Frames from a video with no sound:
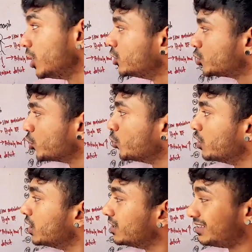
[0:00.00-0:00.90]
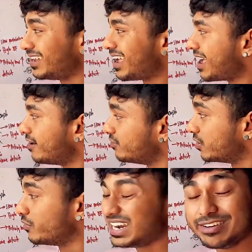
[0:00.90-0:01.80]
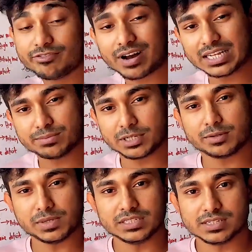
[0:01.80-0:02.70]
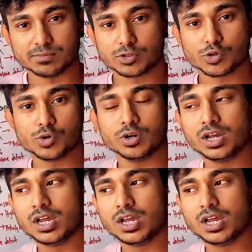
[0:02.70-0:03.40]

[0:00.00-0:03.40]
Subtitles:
So they have a very fast metabolism. So